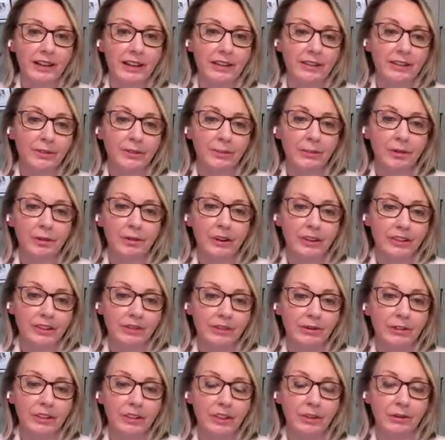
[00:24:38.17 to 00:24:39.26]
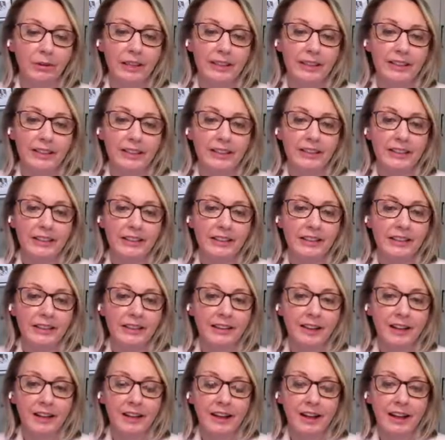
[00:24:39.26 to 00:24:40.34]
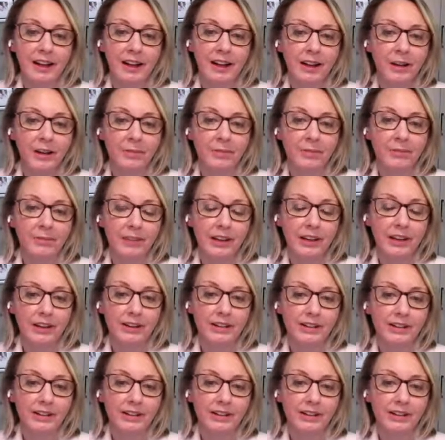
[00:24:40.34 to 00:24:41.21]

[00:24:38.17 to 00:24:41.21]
Like they're progressing really quickly, And